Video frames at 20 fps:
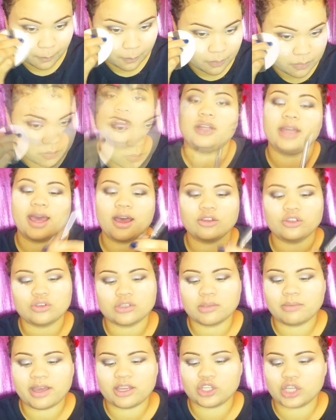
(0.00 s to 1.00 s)
So now
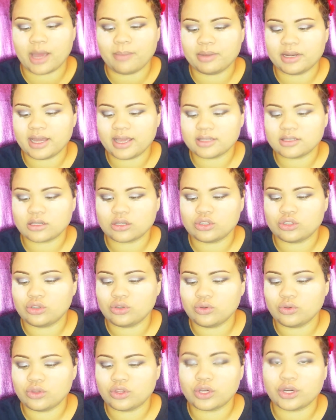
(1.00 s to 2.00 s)
using my Japonesque
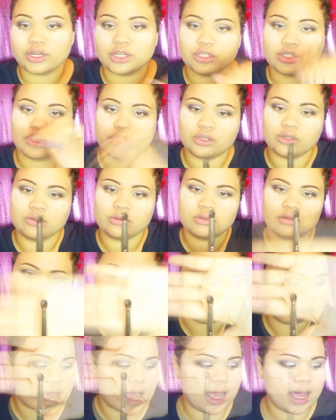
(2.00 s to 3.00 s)
232.
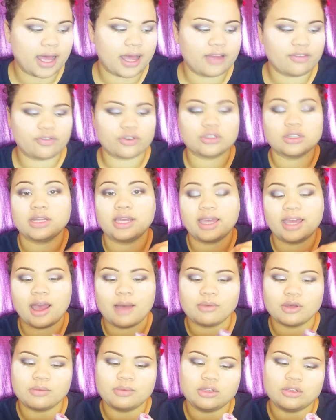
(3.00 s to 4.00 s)
For today,
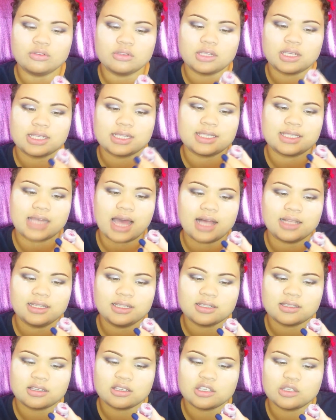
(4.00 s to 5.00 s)
I'm gonna be using Sally.
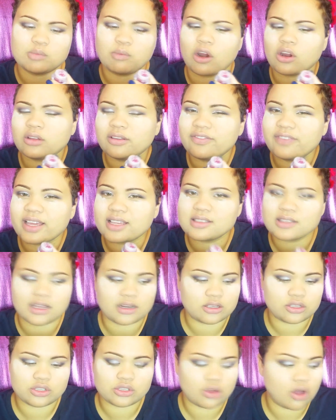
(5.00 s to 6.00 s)
This is Sparkle Effects and
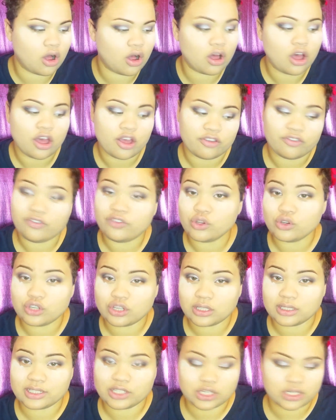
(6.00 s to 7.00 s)
it's called
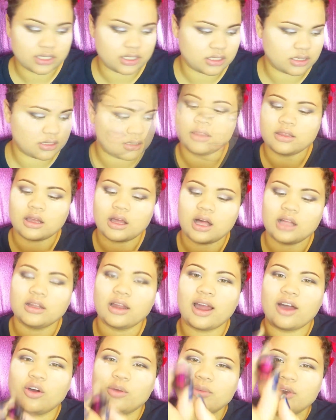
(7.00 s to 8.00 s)
Fuchsialicious. And the color,
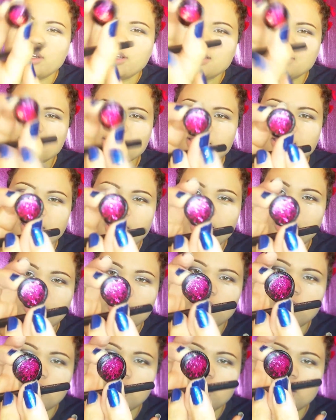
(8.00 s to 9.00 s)
I hope you guys can see it.
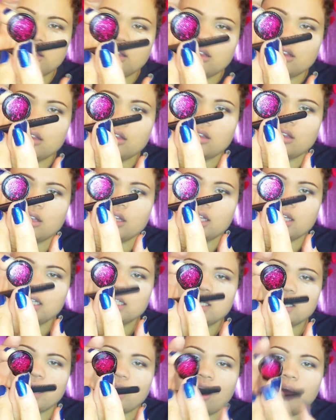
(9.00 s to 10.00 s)

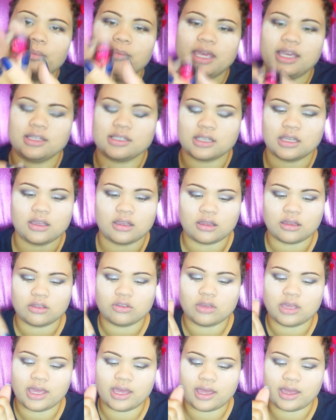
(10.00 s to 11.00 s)
It's like amazing. You
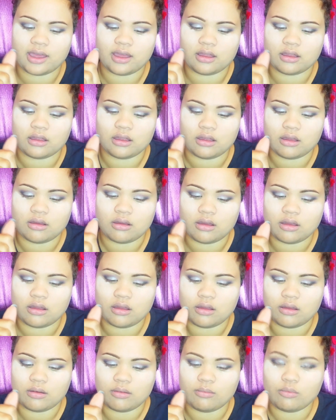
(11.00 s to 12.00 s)
can't get
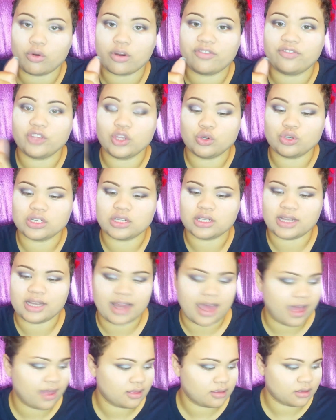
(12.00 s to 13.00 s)
more fuchsia than
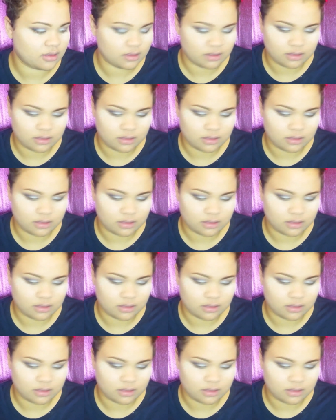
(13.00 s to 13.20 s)
that.